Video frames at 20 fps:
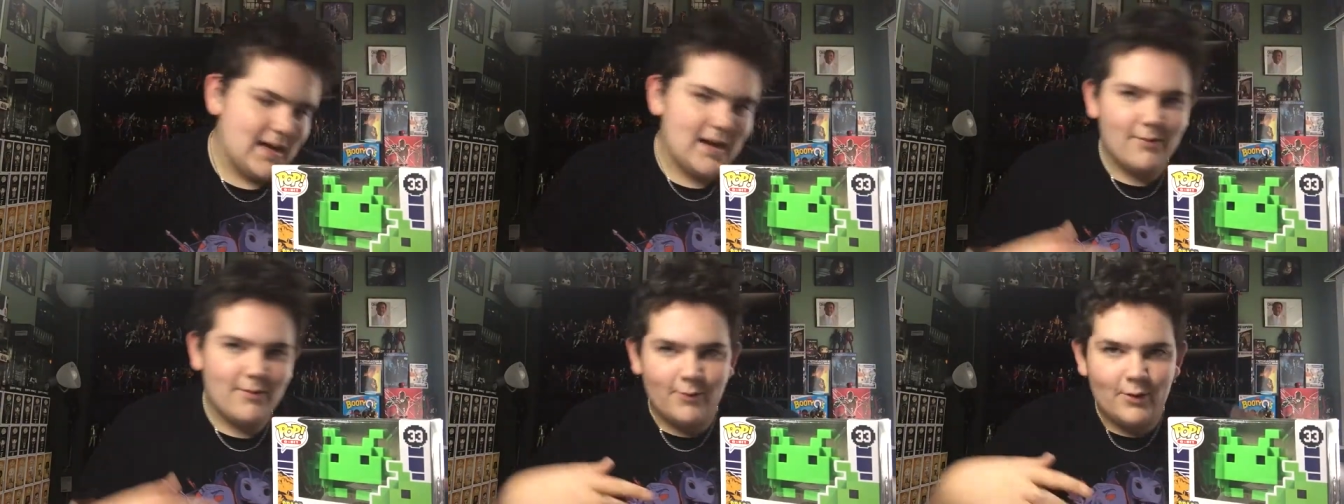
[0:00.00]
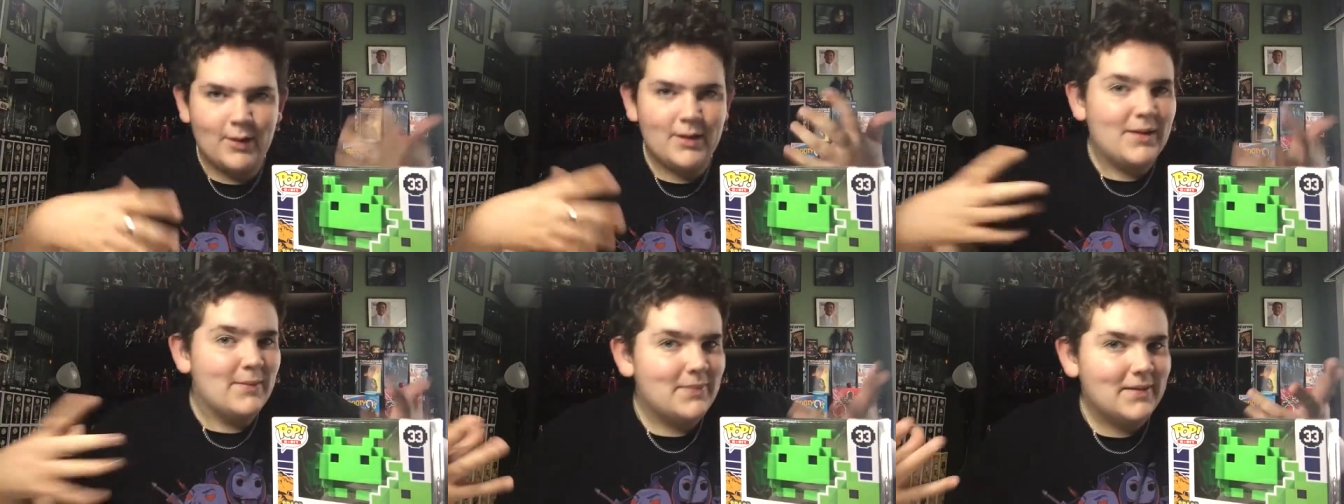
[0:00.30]
not
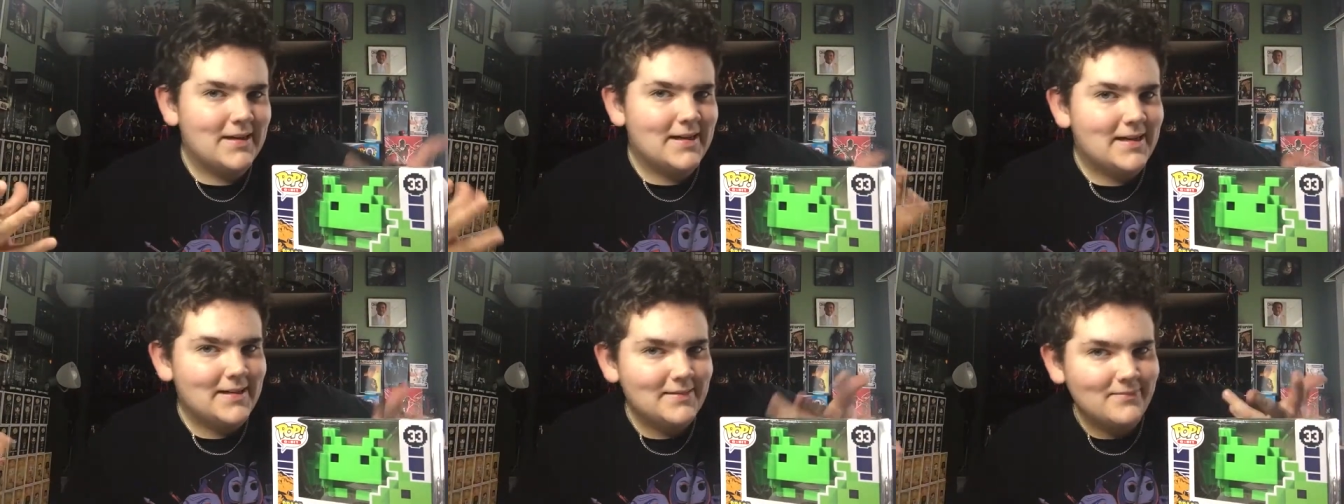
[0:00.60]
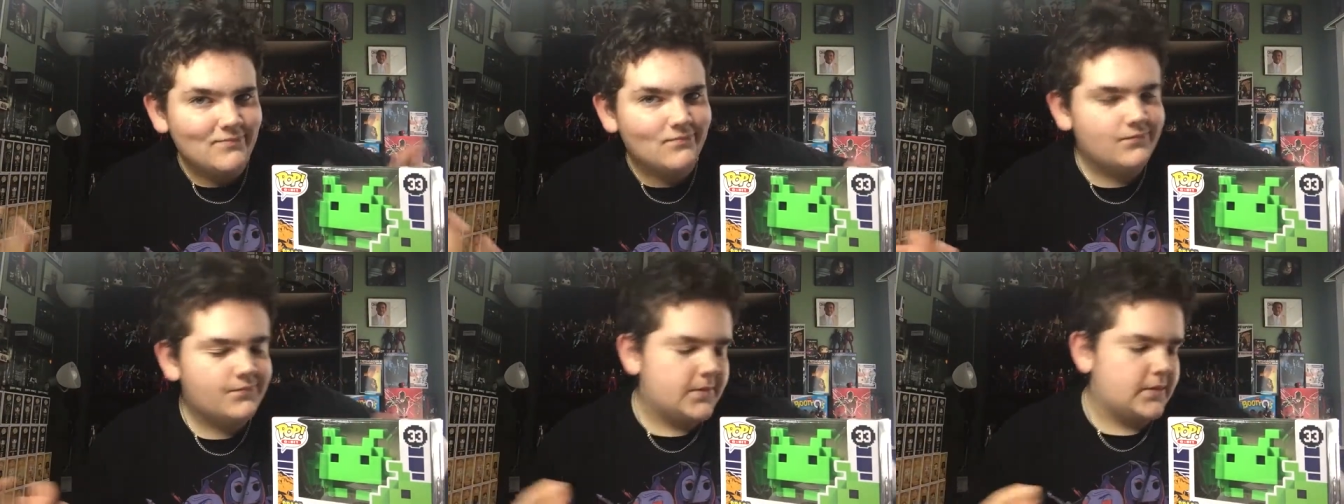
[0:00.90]
really a pop.
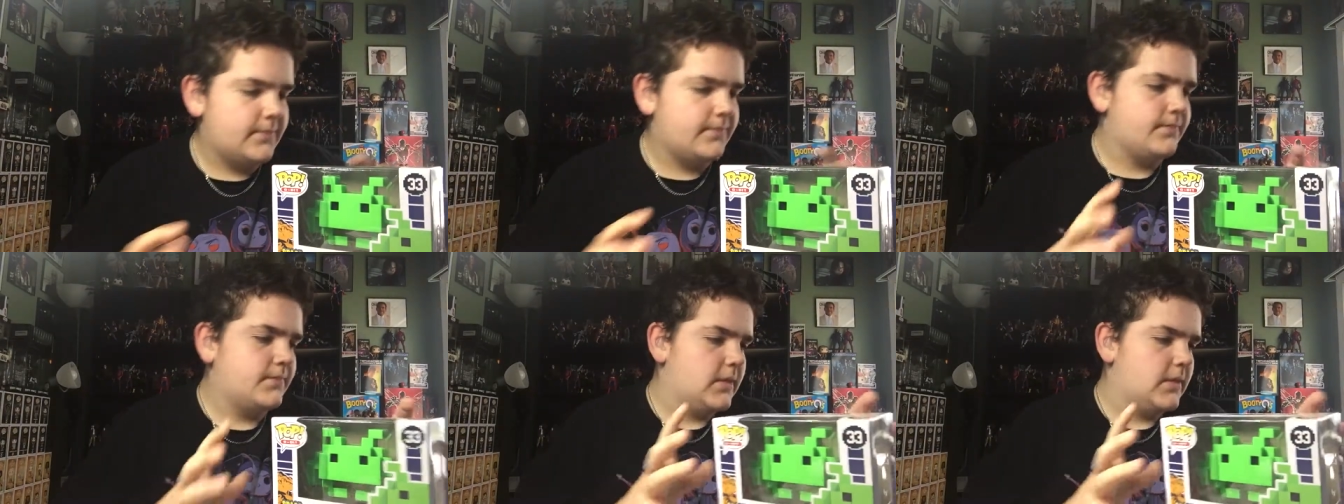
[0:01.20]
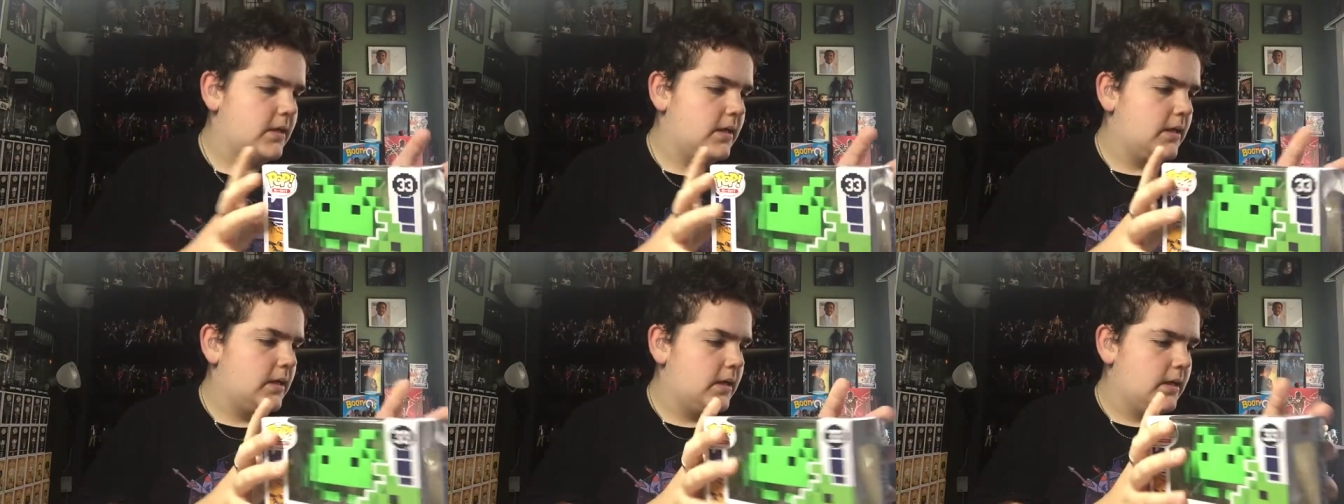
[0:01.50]
But
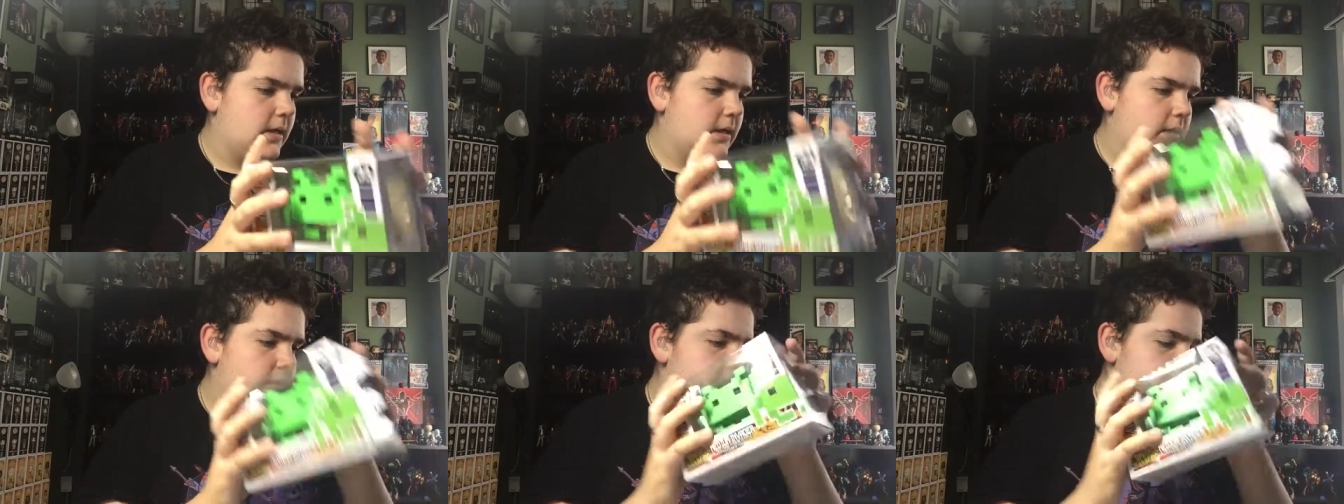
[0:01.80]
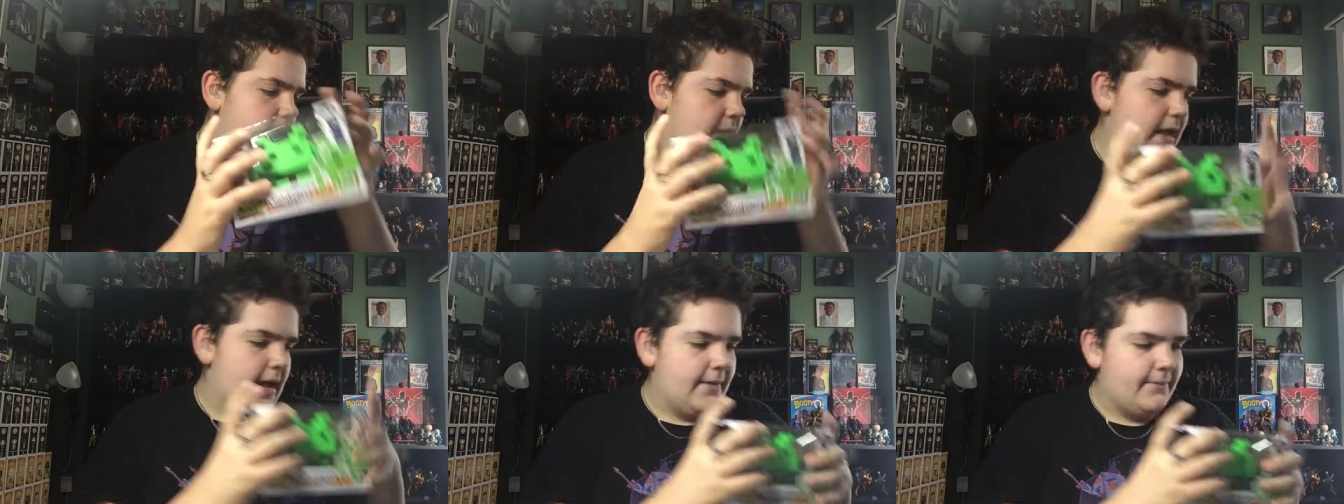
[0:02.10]

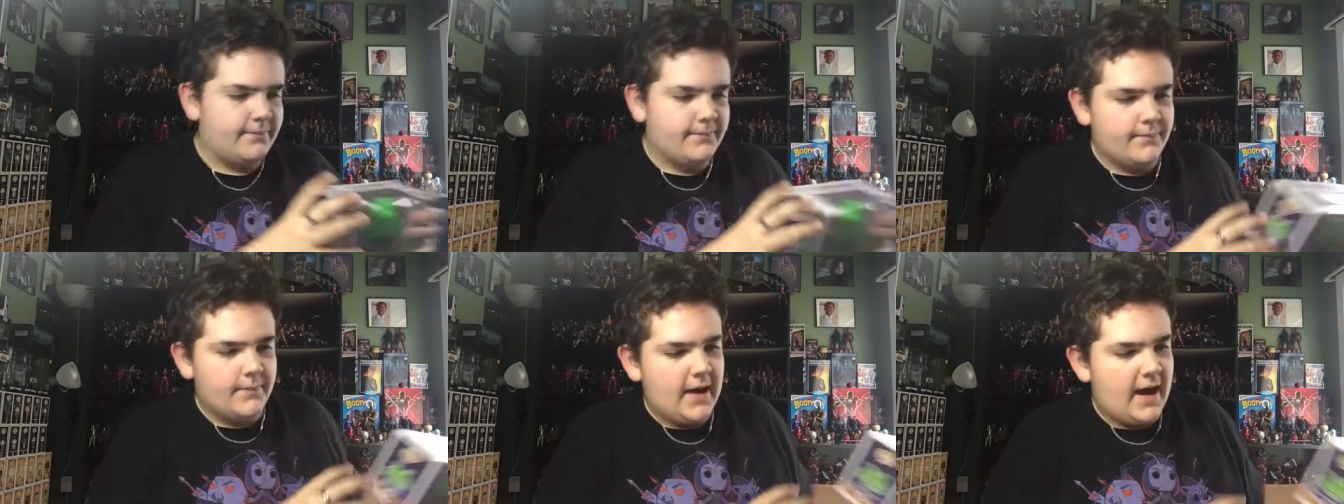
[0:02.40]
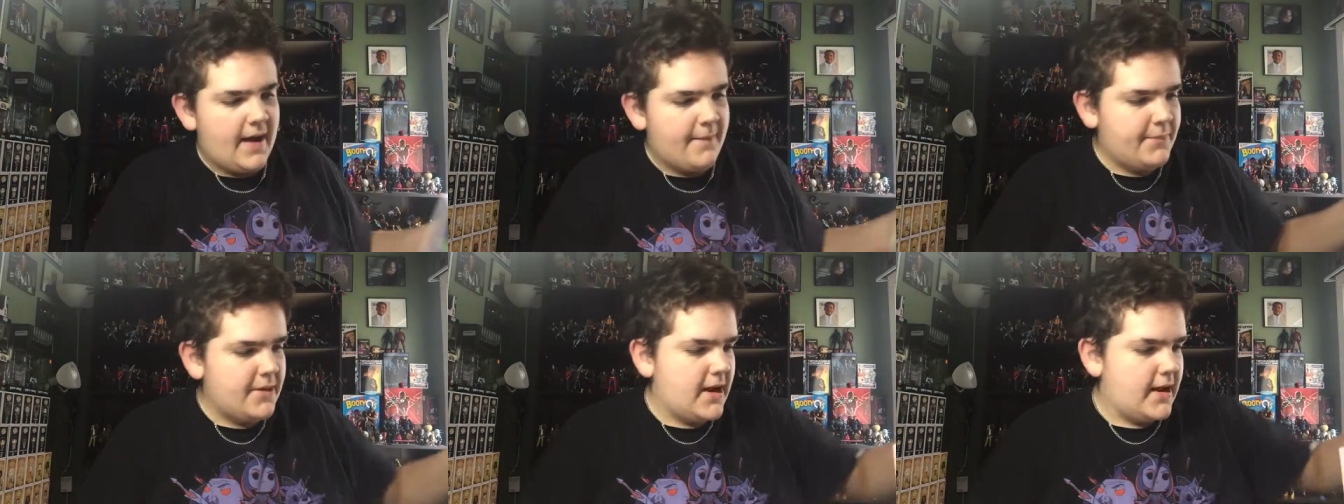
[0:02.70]
so yeah,
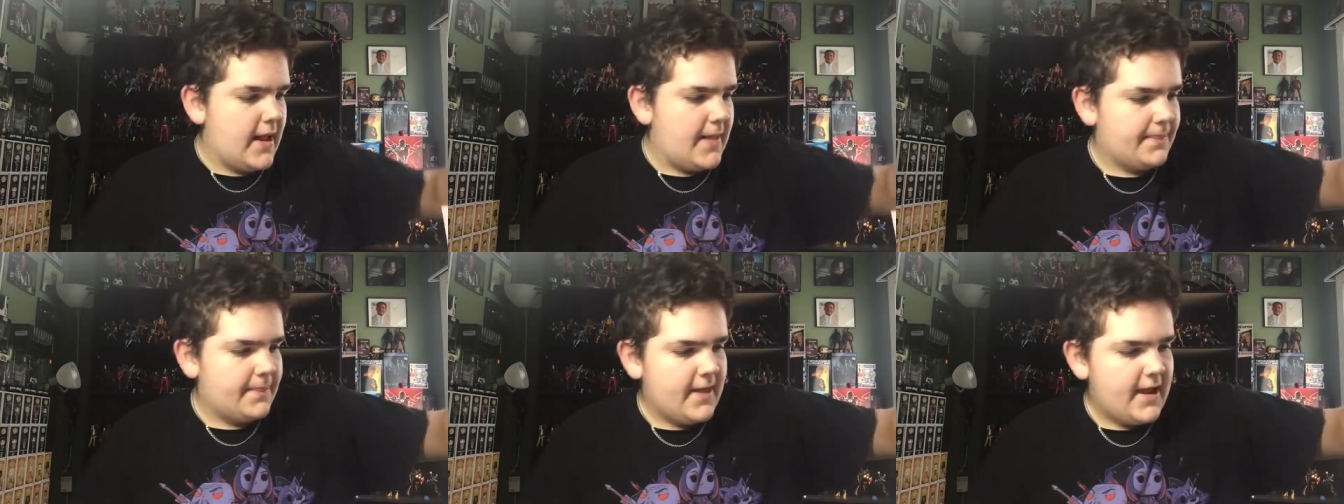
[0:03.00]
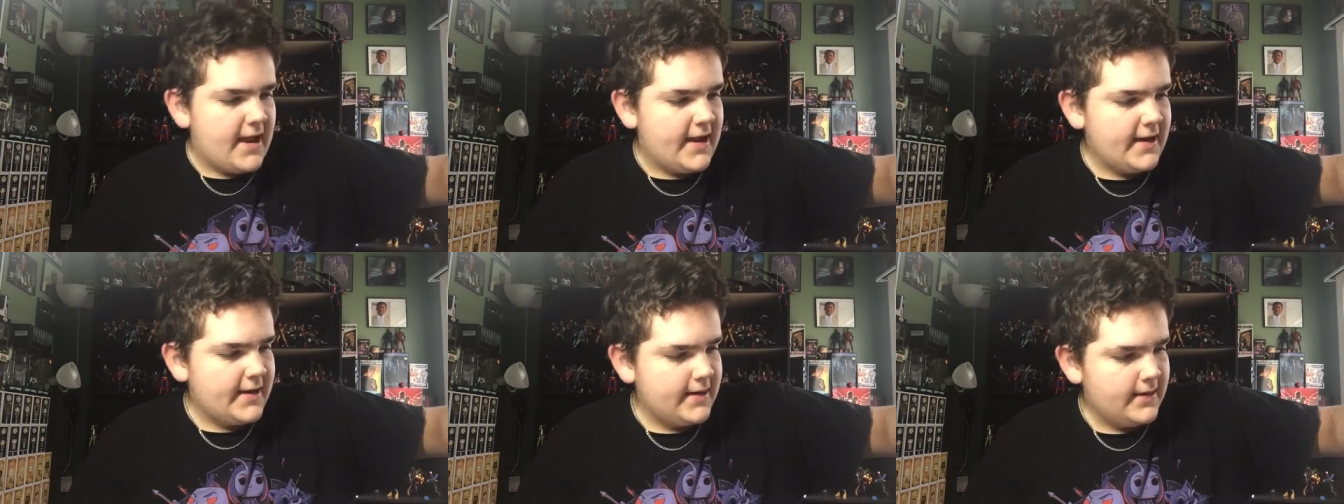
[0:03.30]
happy I got
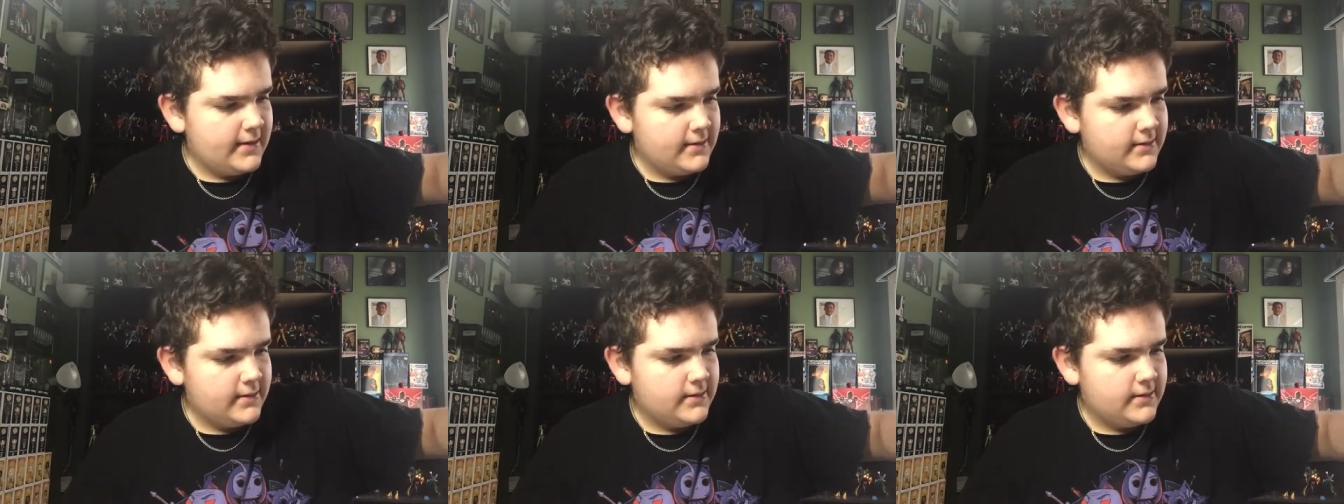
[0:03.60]
that.